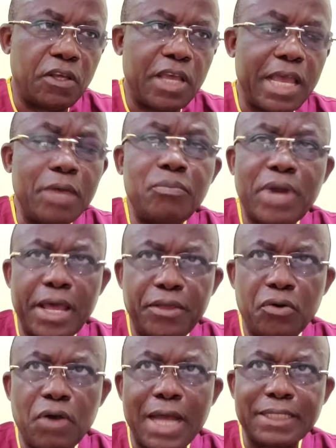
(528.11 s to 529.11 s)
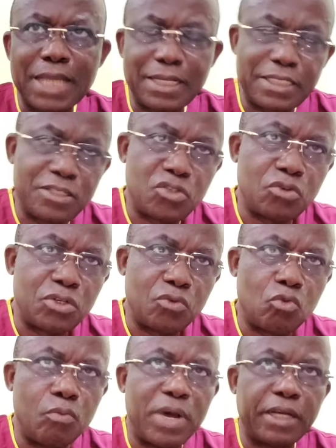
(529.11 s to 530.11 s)
embryo attaches to the
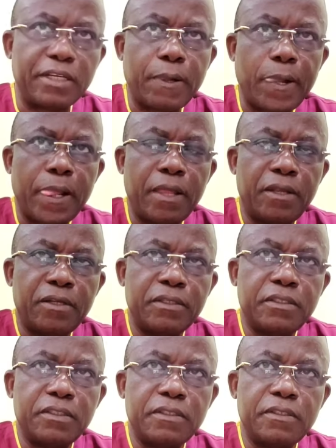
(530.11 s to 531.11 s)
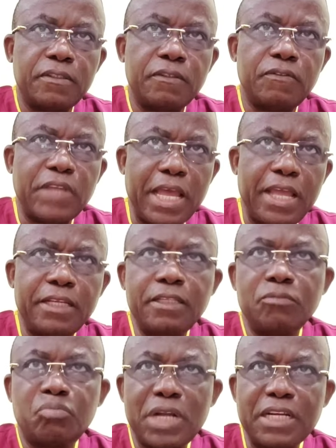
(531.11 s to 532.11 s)
woman.
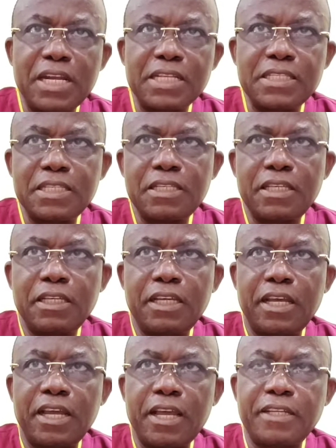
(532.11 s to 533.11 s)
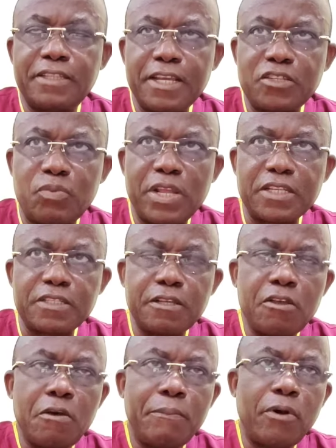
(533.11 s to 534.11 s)
Then pregnancy takes place.
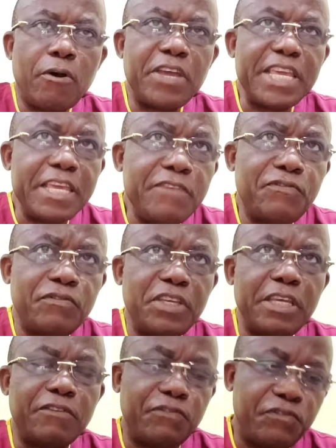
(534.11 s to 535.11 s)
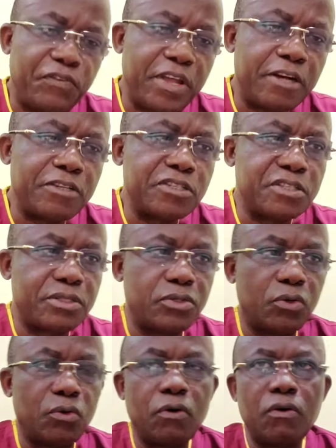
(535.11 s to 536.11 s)
But if it fails
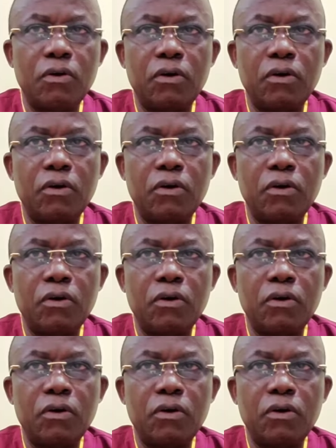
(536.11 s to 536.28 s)
to,